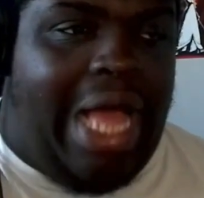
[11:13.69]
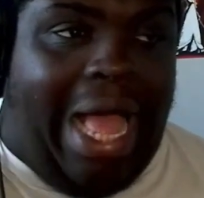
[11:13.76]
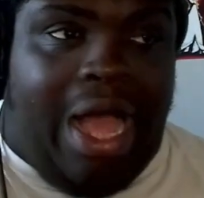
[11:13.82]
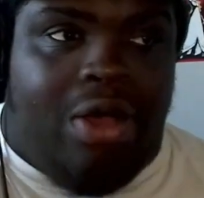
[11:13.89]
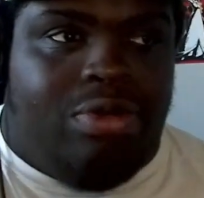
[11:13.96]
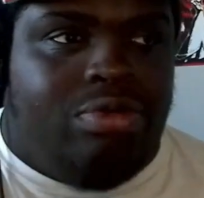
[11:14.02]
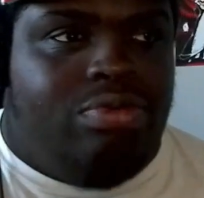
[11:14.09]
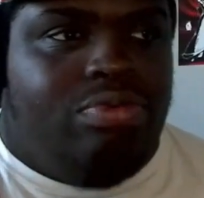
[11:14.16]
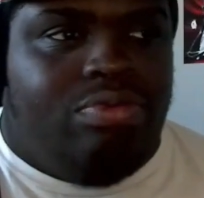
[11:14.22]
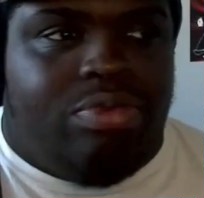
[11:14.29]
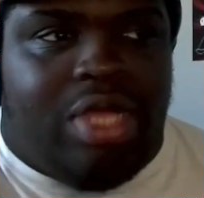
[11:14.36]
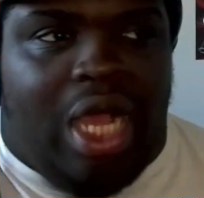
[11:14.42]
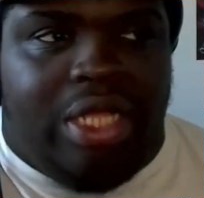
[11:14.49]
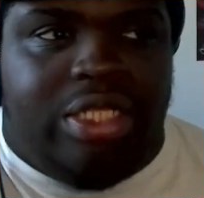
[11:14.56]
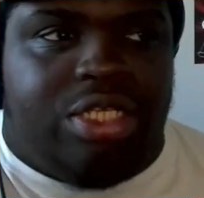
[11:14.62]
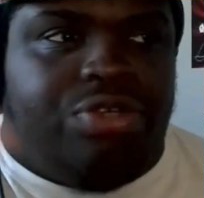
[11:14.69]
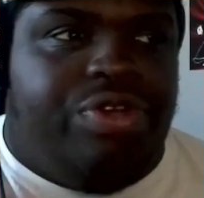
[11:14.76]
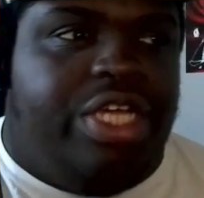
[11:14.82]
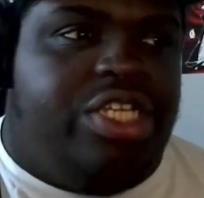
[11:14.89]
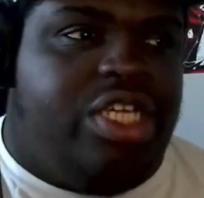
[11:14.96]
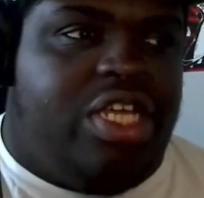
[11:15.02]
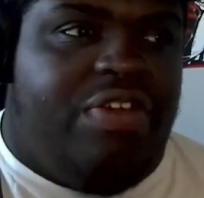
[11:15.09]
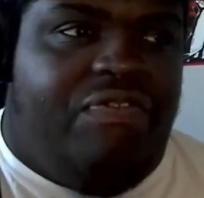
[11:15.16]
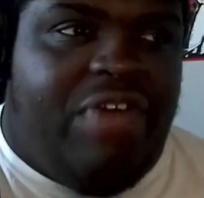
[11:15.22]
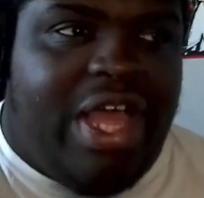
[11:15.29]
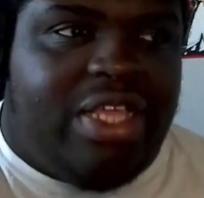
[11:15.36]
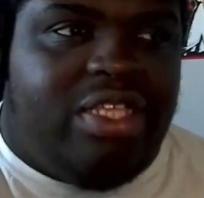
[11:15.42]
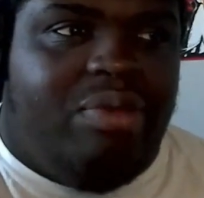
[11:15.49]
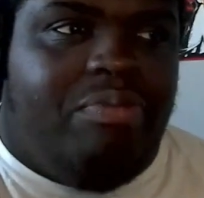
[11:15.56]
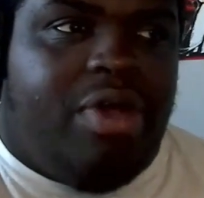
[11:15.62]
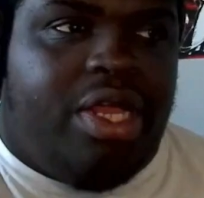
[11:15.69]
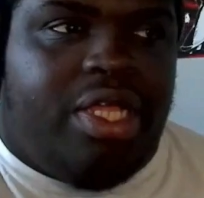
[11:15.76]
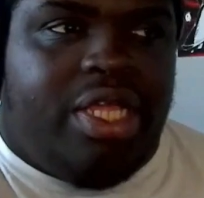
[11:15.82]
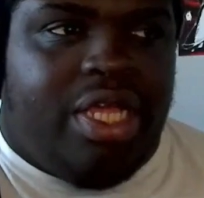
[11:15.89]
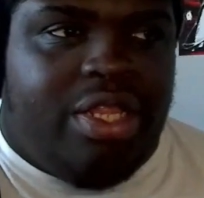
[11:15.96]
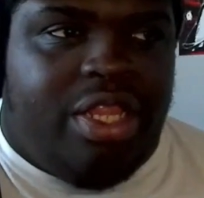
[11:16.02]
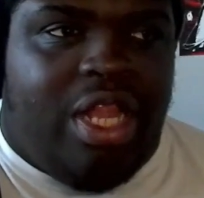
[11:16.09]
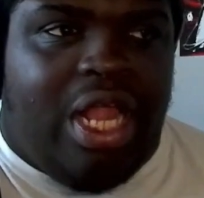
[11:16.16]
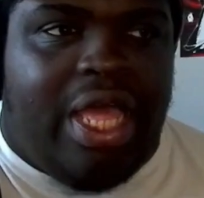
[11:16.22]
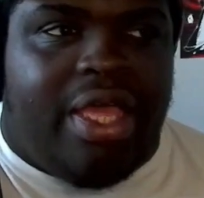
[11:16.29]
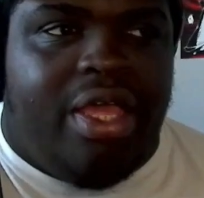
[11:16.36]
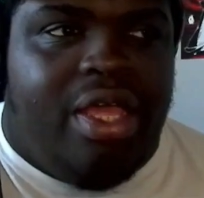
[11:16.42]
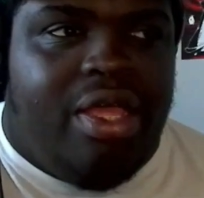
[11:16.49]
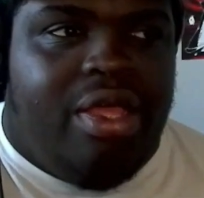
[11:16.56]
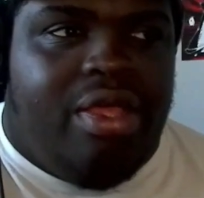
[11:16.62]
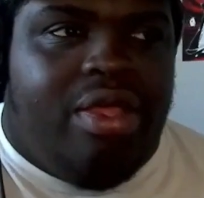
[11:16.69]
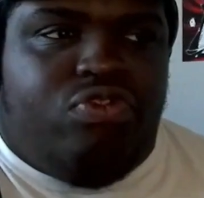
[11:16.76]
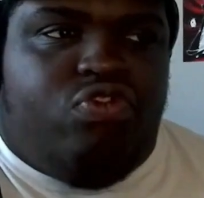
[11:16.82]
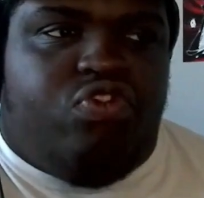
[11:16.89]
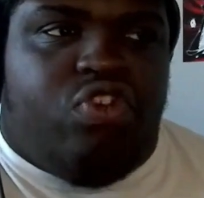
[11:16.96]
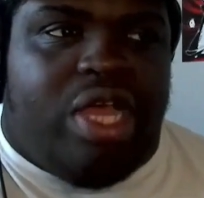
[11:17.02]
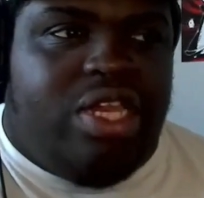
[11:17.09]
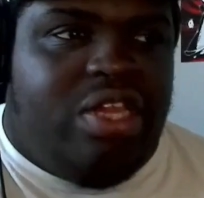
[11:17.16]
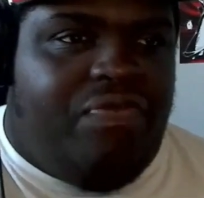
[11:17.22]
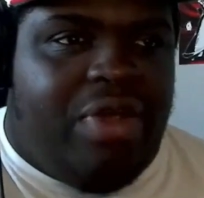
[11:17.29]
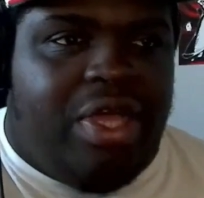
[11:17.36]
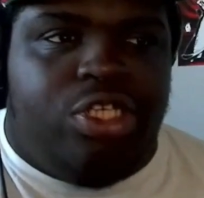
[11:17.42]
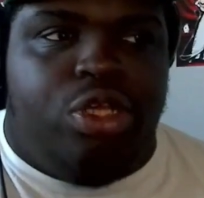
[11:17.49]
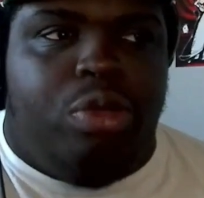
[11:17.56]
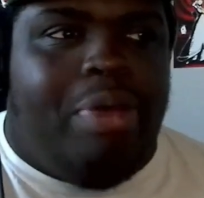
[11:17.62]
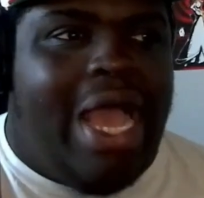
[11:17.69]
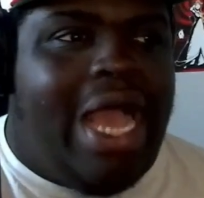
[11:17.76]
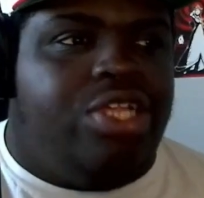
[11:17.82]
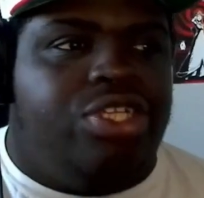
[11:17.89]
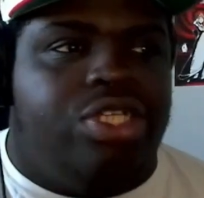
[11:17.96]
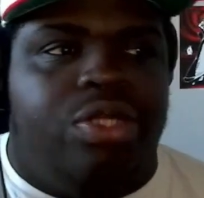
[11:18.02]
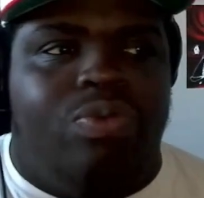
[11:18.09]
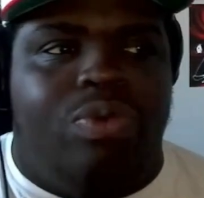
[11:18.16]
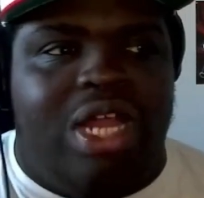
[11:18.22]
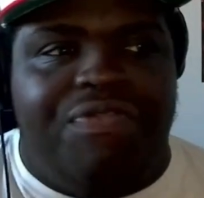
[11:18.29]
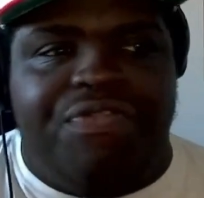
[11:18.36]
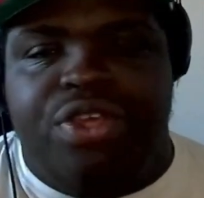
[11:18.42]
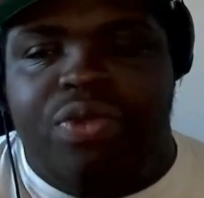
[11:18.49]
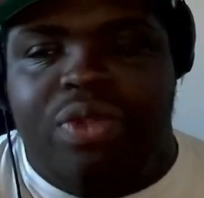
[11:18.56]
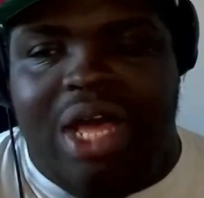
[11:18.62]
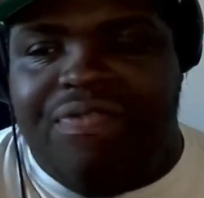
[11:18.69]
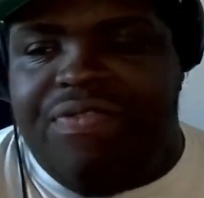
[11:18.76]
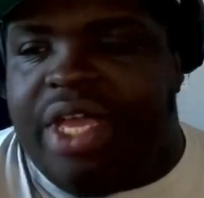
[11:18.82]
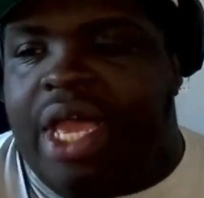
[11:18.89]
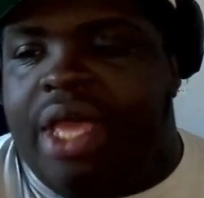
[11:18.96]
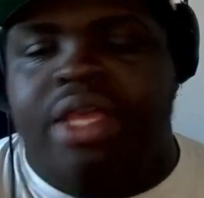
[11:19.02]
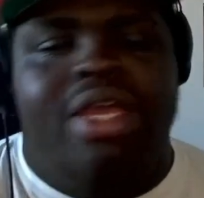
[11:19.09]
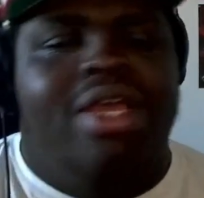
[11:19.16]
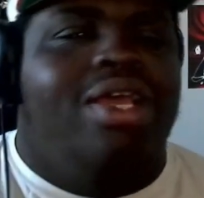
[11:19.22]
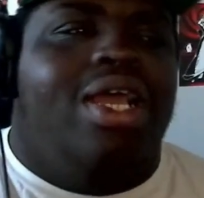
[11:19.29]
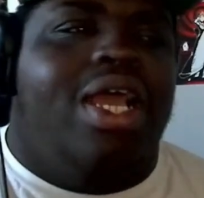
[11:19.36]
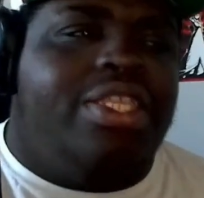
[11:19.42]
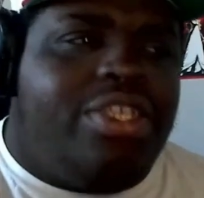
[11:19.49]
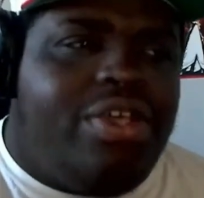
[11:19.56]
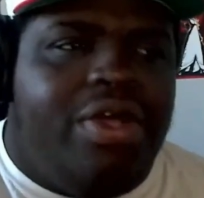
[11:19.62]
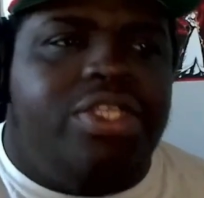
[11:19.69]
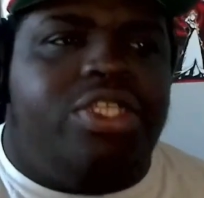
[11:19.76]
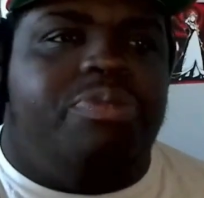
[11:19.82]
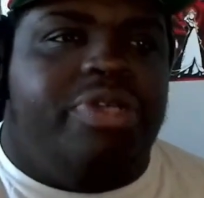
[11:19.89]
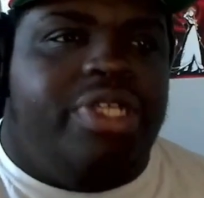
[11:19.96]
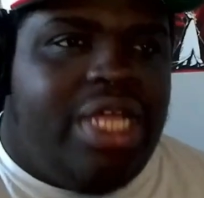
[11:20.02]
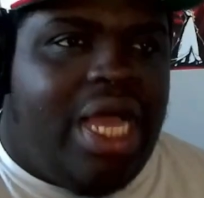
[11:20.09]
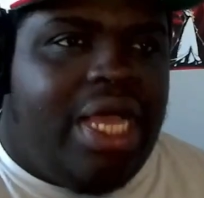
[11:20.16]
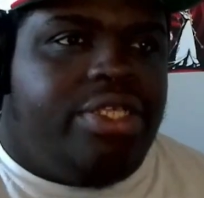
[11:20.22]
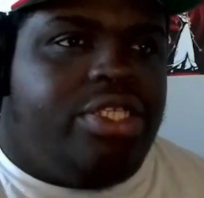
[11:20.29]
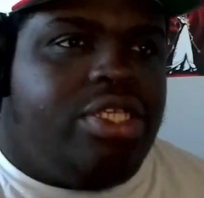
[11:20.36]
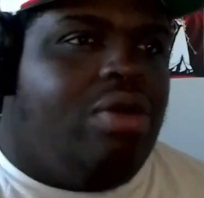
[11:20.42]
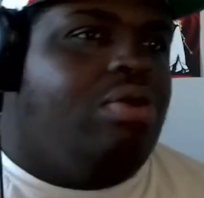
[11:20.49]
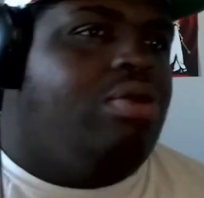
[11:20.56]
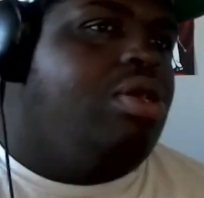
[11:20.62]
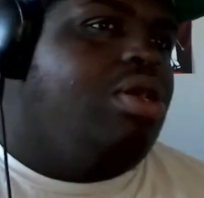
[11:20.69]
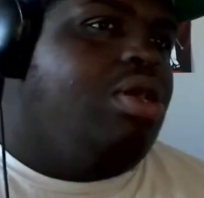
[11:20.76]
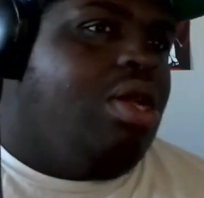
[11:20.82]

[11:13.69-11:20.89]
how content creation can affect somebody and, like, trying to find your passion in whatever you love again. It's going to be nice. So,